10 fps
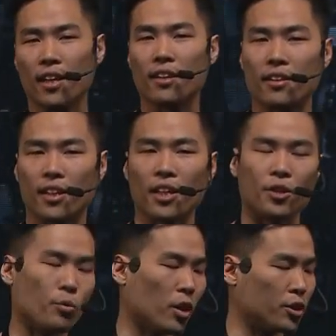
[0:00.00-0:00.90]
anything that
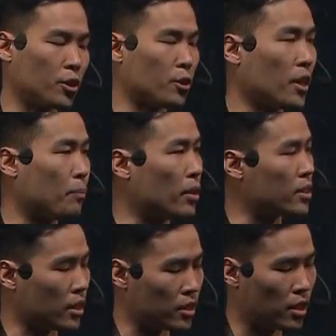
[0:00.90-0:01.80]
you want to in
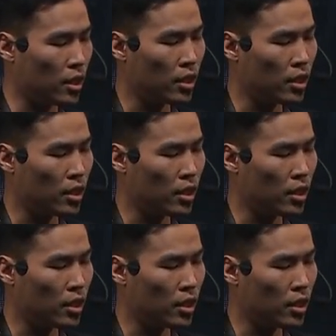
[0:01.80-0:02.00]
business.